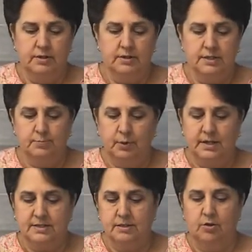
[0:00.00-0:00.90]
It says
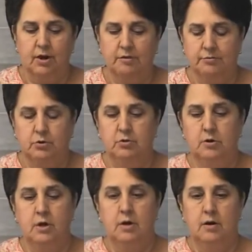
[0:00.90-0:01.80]
blessed and grateful,
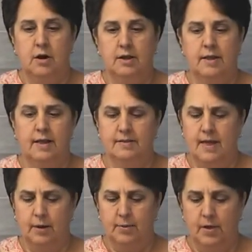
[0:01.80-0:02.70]
and
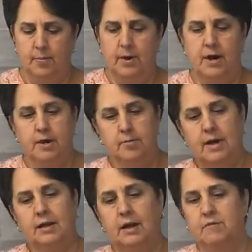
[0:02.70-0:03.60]
that'll be on the bottom.
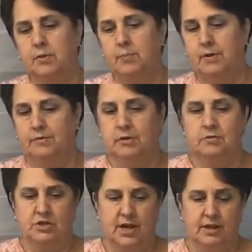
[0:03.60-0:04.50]
I left the buffalo
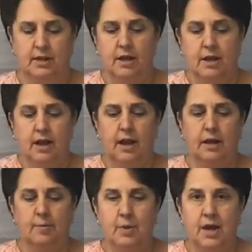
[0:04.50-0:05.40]
check and
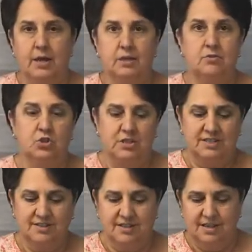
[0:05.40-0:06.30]
I painted
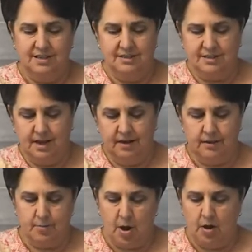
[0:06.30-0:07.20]
just the inside of
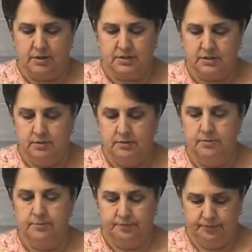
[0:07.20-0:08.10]
the box,
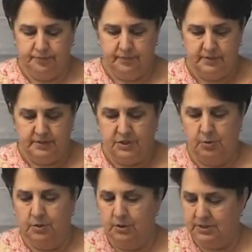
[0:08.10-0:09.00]

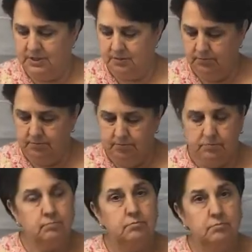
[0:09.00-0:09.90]
so it looks
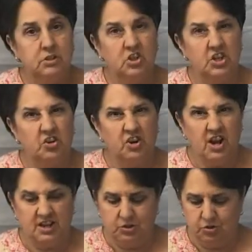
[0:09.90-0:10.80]
cleaner and
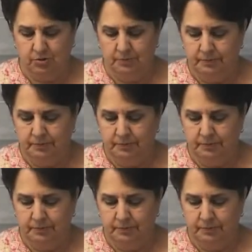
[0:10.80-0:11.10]
nicer.